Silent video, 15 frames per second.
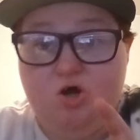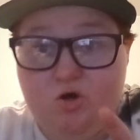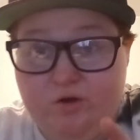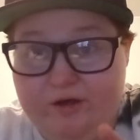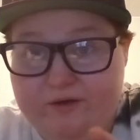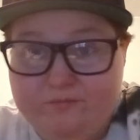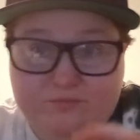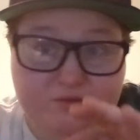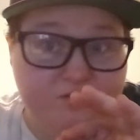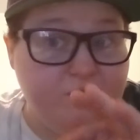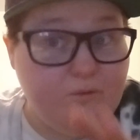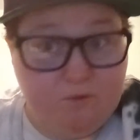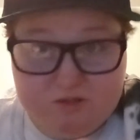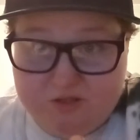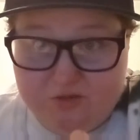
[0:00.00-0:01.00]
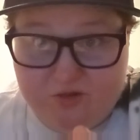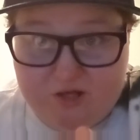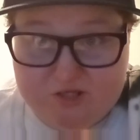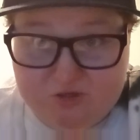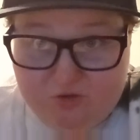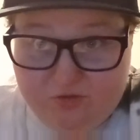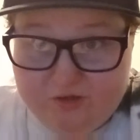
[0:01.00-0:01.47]
Okay, that wasn't the
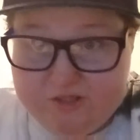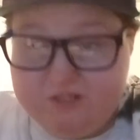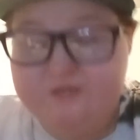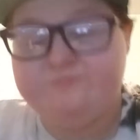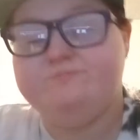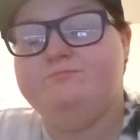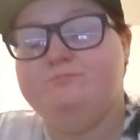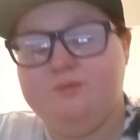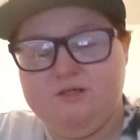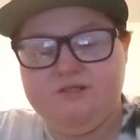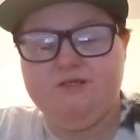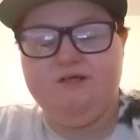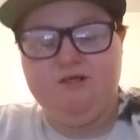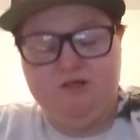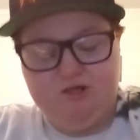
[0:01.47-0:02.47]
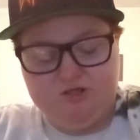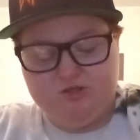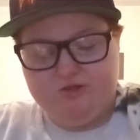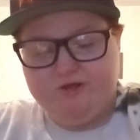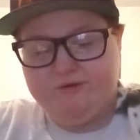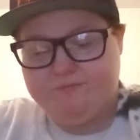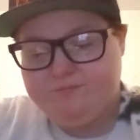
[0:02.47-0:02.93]
last song they did. But here's
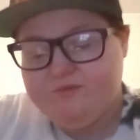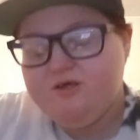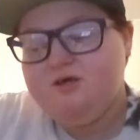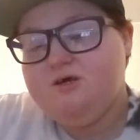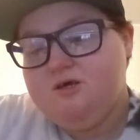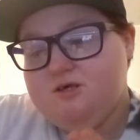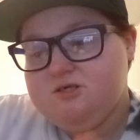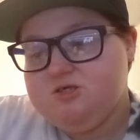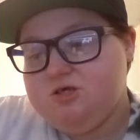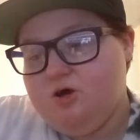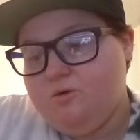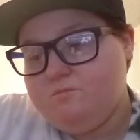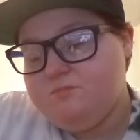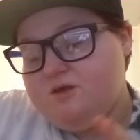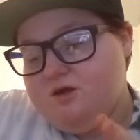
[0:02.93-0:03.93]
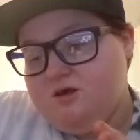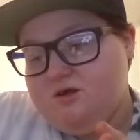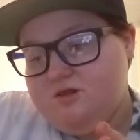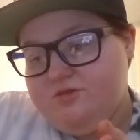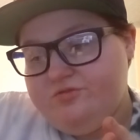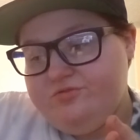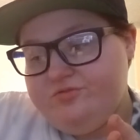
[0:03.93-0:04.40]
the thing. So,
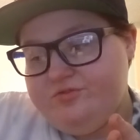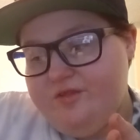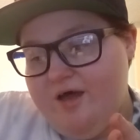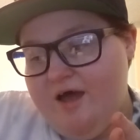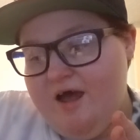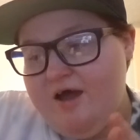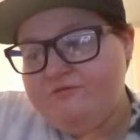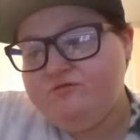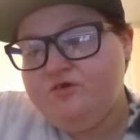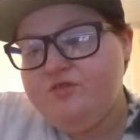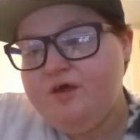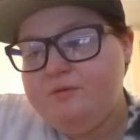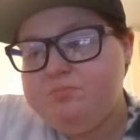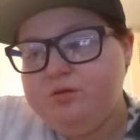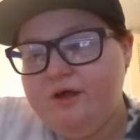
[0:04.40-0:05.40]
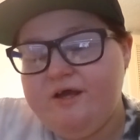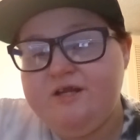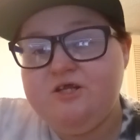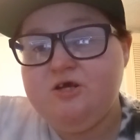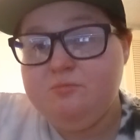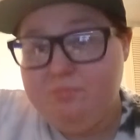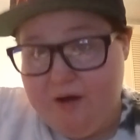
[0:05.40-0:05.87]
after they
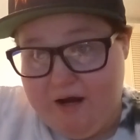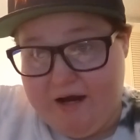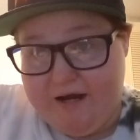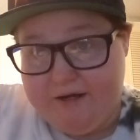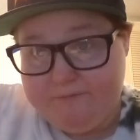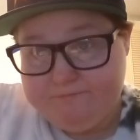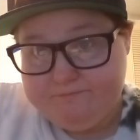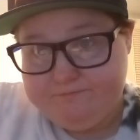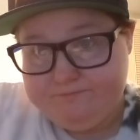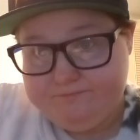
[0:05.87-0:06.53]
played Goodbye,